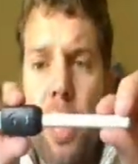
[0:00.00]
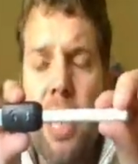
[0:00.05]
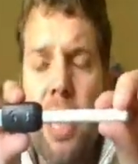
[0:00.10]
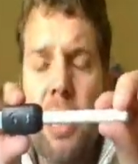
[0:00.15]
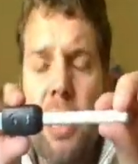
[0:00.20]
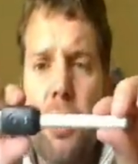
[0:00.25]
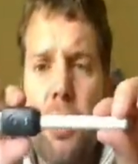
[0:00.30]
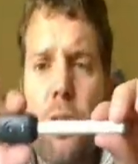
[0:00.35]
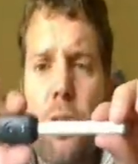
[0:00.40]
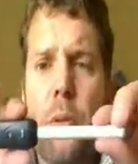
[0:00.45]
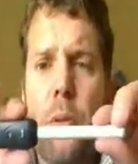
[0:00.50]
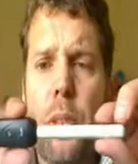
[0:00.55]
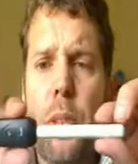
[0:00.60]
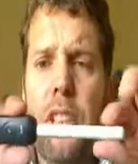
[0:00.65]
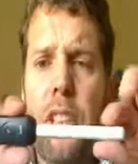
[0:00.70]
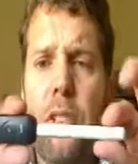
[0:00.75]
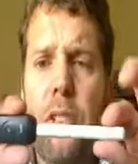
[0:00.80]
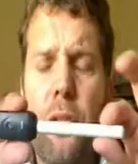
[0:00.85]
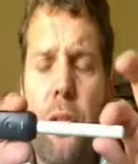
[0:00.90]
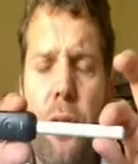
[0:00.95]
It's
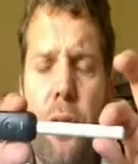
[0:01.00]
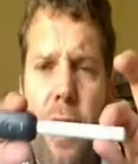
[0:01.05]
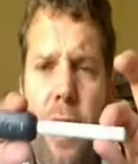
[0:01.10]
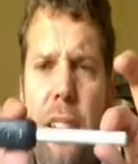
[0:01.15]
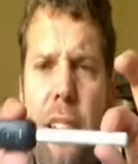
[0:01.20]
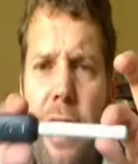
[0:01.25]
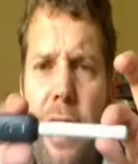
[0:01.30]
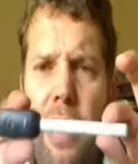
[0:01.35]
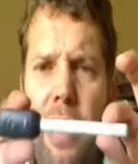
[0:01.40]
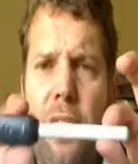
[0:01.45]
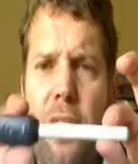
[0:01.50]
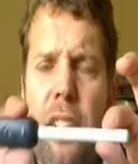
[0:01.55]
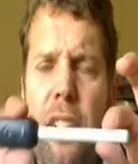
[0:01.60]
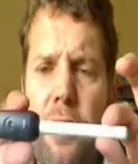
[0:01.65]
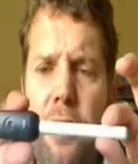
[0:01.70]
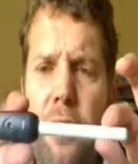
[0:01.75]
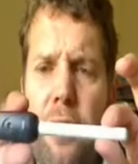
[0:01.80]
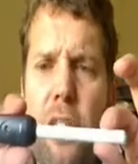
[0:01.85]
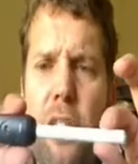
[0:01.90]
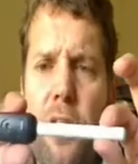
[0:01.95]
all very good
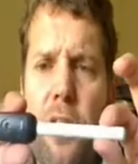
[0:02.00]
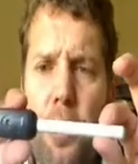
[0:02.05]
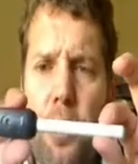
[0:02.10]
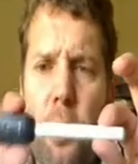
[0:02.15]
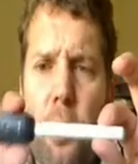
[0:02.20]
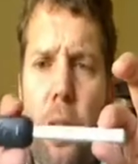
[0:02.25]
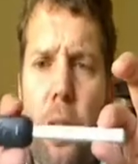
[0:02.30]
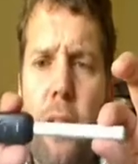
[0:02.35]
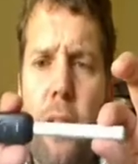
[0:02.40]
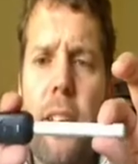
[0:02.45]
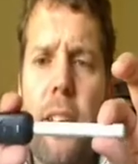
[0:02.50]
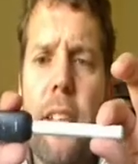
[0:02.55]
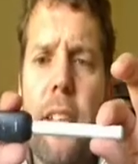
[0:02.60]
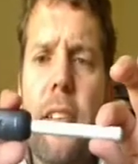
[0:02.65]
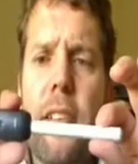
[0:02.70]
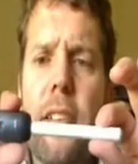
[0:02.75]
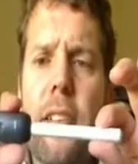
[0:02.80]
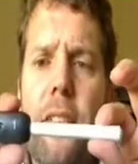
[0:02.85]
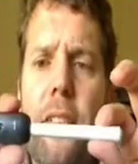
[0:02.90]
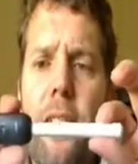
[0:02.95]
as far as quality is
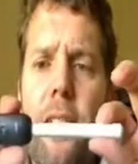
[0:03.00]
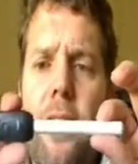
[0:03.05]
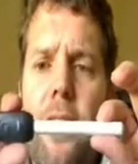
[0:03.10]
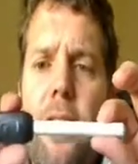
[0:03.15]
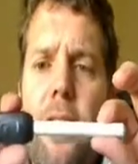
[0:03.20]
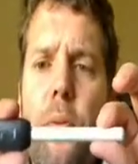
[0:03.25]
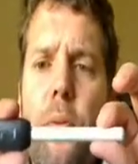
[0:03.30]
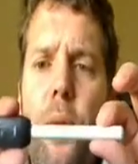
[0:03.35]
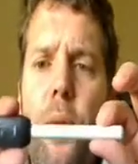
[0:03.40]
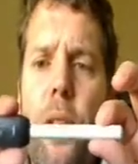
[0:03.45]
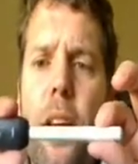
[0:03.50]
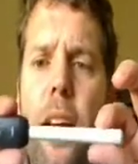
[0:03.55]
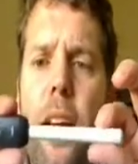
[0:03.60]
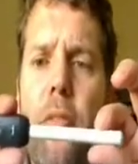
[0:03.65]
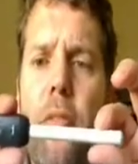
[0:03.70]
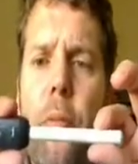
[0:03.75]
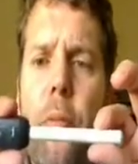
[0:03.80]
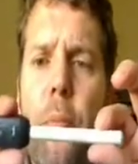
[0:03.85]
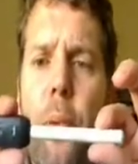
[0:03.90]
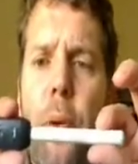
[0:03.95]
concerned. You won't
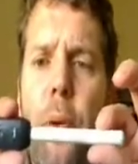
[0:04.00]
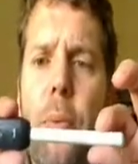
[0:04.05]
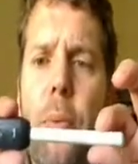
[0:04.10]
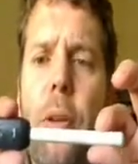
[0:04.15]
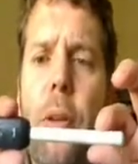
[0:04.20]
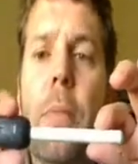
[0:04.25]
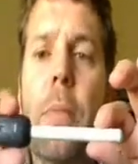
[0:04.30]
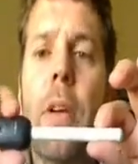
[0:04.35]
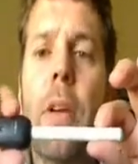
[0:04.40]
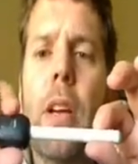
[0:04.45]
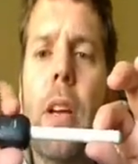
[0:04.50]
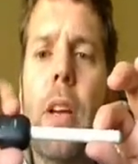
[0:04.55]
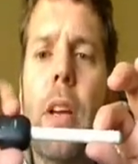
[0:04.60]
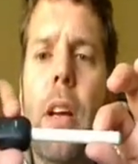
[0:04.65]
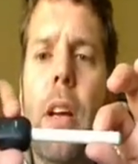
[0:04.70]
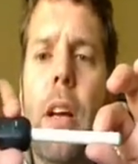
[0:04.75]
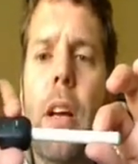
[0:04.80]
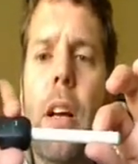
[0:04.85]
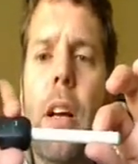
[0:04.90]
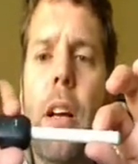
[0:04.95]
have a problem
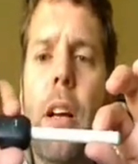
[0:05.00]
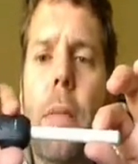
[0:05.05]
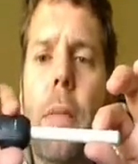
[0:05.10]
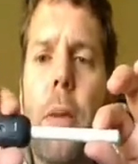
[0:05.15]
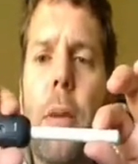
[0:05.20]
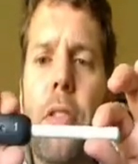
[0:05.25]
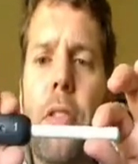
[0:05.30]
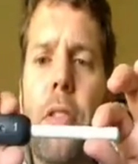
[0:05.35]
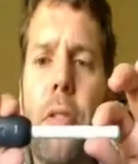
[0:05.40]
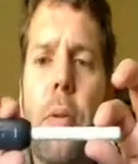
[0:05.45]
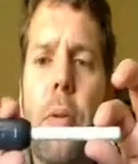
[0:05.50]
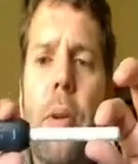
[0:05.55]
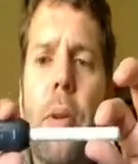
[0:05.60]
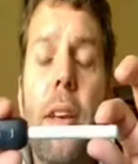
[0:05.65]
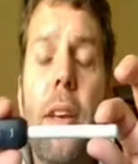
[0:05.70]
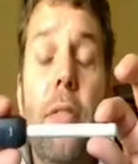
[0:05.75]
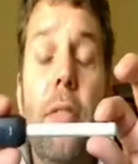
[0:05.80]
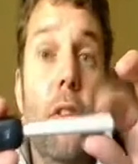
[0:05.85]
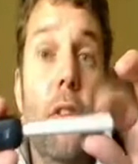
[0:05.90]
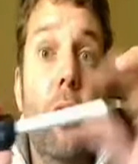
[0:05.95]
at all, and
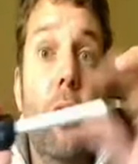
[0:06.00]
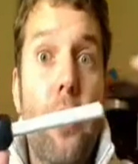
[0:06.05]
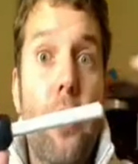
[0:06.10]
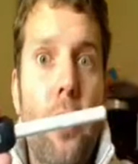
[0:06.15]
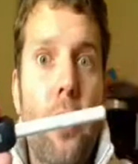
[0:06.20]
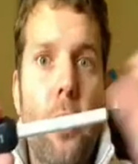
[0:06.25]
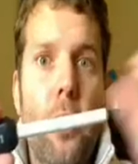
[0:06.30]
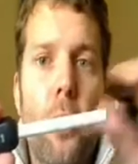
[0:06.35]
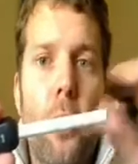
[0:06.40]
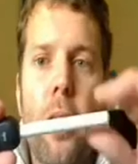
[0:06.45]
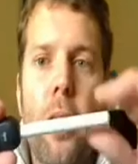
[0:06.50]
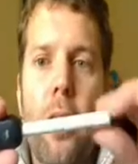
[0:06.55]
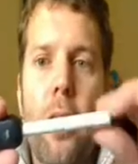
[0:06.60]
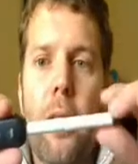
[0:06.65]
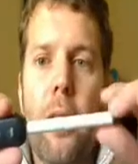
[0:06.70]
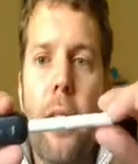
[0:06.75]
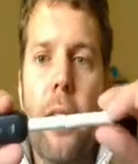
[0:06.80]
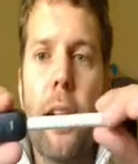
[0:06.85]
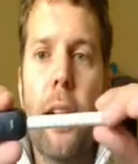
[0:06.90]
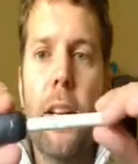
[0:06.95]
if you do,
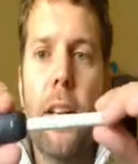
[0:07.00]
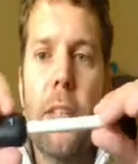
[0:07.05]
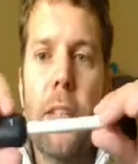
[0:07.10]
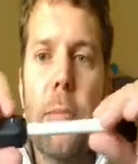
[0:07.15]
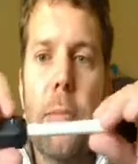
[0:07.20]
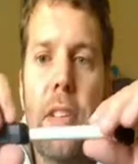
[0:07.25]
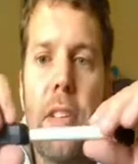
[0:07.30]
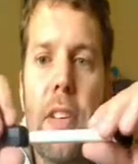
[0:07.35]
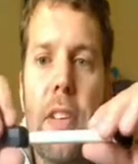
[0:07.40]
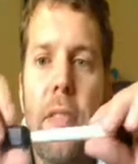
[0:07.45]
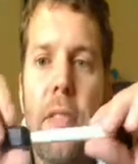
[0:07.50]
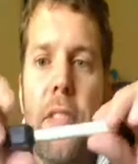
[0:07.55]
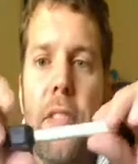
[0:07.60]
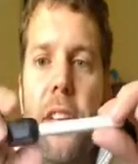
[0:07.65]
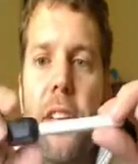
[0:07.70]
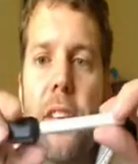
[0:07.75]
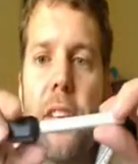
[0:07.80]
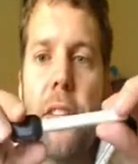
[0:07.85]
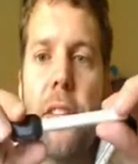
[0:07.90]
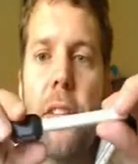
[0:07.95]
their customer
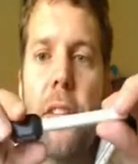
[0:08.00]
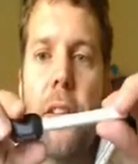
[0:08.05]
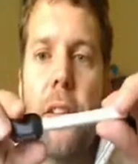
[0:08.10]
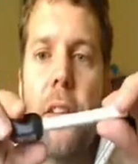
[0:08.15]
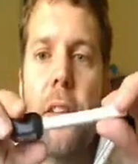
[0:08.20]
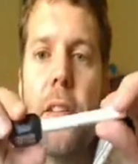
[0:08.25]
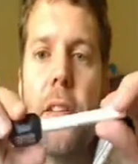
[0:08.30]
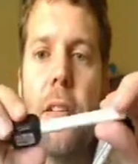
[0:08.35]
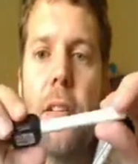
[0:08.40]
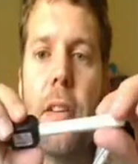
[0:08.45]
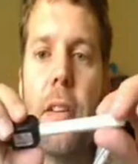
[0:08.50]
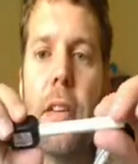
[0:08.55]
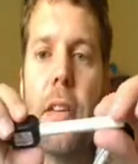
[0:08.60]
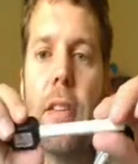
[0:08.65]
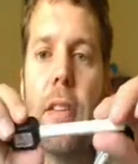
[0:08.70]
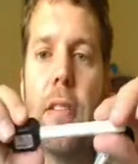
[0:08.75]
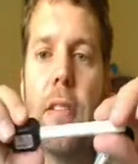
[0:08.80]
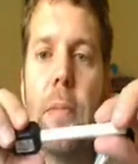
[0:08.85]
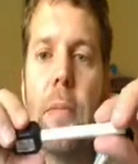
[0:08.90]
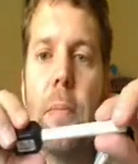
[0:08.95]
services are
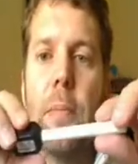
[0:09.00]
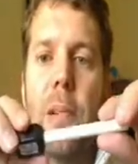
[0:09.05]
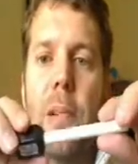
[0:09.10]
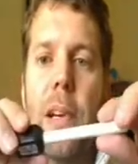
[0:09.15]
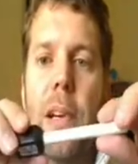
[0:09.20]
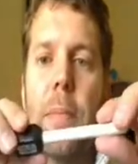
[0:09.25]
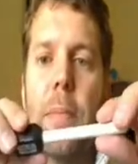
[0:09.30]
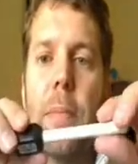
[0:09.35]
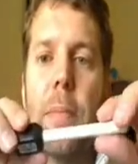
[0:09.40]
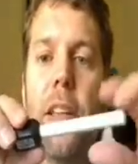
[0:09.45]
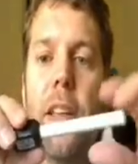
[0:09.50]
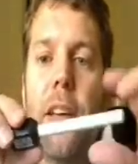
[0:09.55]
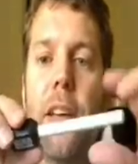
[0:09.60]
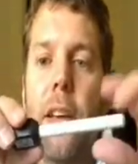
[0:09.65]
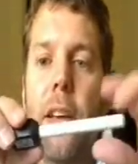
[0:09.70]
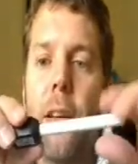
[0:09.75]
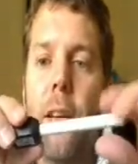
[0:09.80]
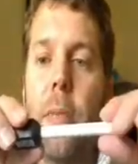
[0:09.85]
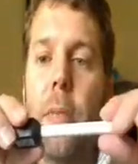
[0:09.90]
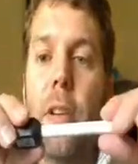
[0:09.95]
supreme.
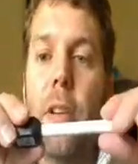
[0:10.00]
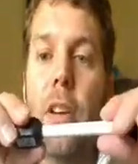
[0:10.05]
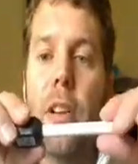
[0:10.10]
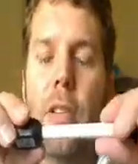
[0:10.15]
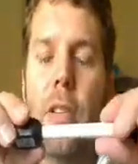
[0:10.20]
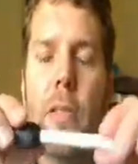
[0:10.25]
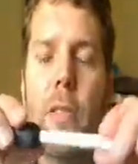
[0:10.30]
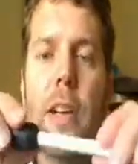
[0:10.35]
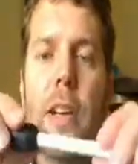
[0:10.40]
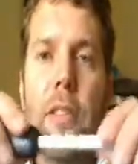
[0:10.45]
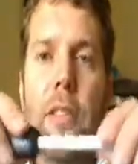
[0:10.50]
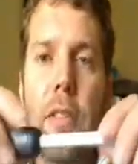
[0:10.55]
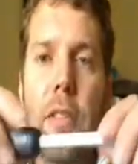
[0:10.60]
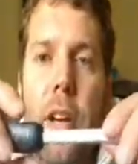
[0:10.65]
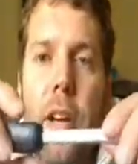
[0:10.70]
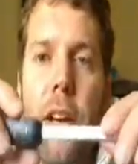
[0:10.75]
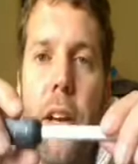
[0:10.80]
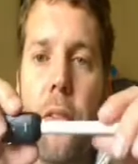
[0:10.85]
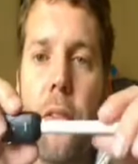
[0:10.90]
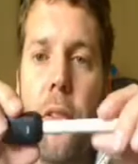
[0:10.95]
They really do
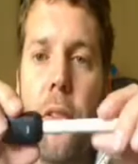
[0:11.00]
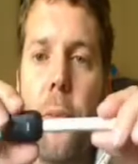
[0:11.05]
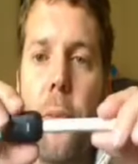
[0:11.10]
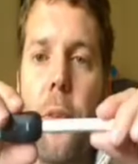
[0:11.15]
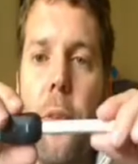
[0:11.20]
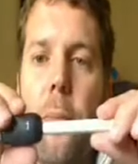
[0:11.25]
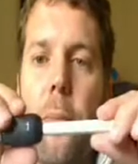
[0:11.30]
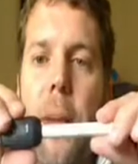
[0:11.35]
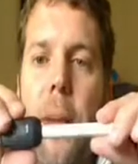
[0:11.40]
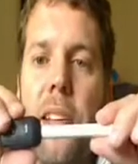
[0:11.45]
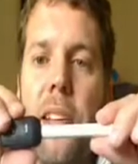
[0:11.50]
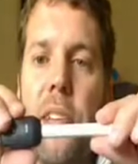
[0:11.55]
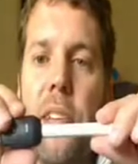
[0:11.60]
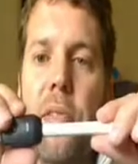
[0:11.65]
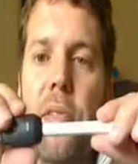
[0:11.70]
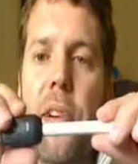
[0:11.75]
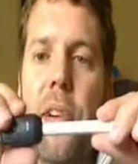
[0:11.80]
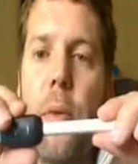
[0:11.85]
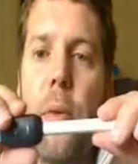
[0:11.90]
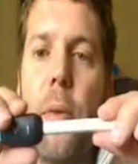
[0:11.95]
get on top of the matter
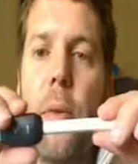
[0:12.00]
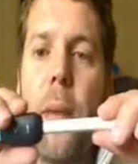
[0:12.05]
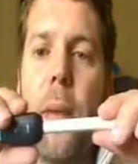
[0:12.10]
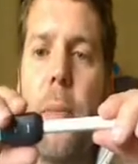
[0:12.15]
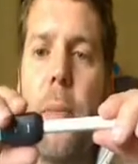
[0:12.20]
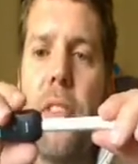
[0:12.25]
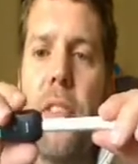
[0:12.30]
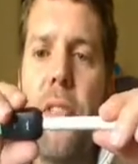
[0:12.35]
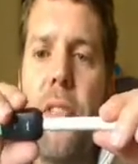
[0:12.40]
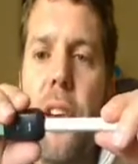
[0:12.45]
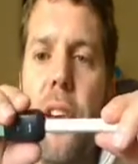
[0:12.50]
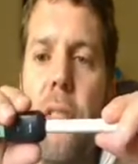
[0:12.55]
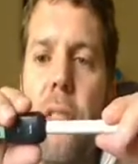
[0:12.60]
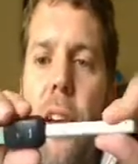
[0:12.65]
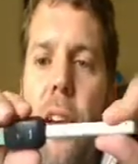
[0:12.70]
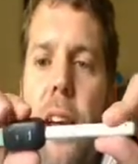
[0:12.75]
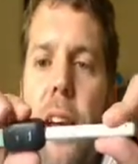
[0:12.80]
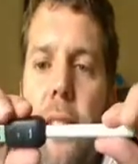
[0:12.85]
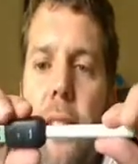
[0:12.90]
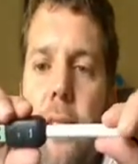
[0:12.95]
straight away, but it's very
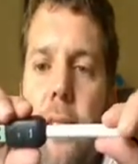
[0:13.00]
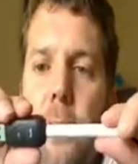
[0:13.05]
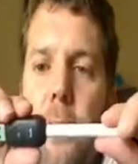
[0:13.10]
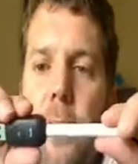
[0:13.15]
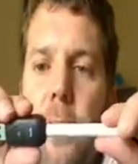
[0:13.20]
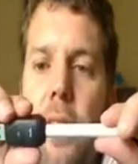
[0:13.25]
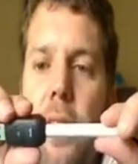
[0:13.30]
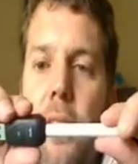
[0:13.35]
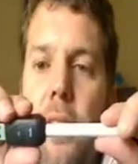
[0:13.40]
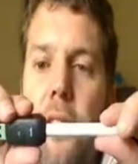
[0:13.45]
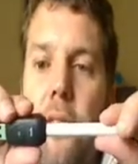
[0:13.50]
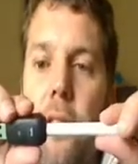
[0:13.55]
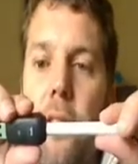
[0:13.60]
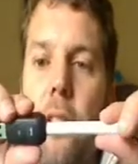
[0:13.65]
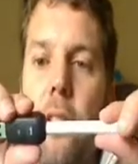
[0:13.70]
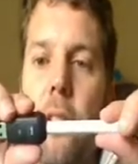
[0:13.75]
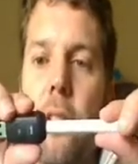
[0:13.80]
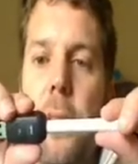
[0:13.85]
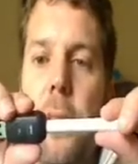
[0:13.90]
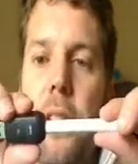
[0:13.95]
rare that something goes
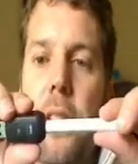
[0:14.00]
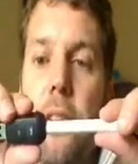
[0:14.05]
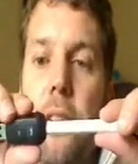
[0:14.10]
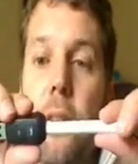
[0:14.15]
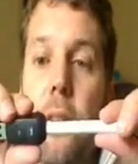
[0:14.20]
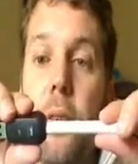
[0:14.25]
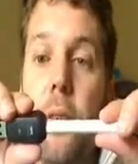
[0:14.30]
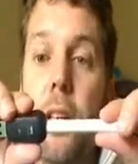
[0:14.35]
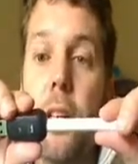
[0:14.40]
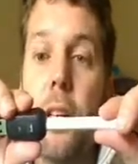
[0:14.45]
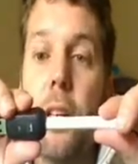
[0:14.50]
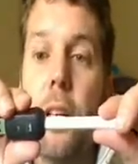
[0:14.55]
wrong, I've been told.